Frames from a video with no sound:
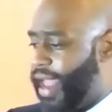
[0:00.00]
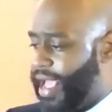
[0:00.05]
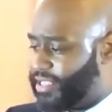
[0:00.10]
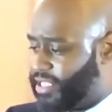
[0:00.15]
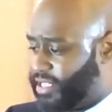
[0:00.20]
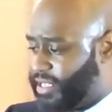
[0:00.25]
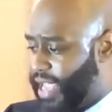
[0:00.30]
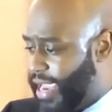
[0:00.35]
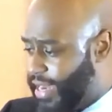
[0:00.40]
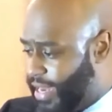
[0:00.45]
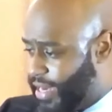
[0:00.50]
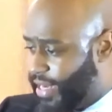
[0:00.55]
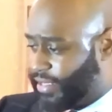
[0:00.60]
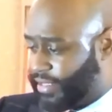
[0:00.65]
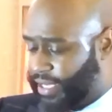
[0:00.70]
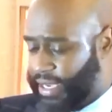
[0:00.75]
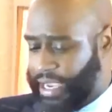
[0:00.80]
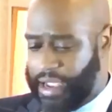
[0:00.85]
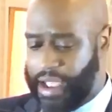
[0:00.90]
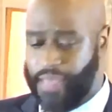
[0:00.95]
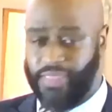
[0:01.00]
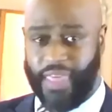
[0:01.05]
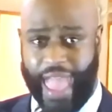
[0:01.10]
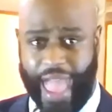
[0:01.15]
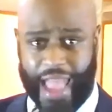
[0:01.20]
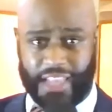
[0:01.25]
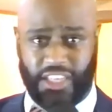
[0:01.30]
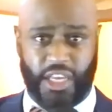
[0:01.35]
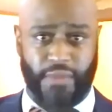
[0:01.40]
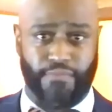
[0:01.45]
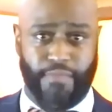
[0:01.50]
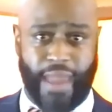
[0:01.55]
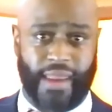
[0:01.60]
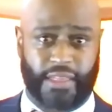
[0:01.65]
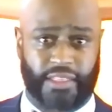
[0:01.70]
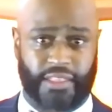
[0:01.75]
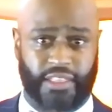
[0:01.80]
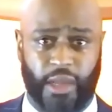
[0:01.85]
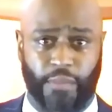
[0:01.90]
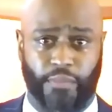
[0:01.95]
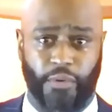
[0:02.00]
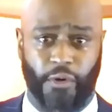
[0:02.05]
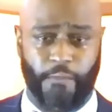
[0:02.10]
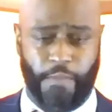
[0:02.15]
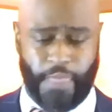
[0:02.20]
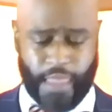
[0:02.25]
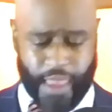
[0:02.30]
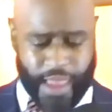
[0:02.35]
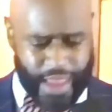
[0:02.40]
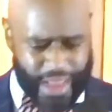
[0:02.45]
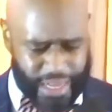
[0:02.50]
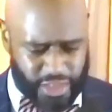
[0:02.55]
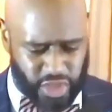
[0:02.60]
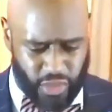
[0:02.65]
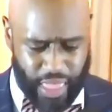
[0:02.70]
God had stayed in a tent and they actually made a temple.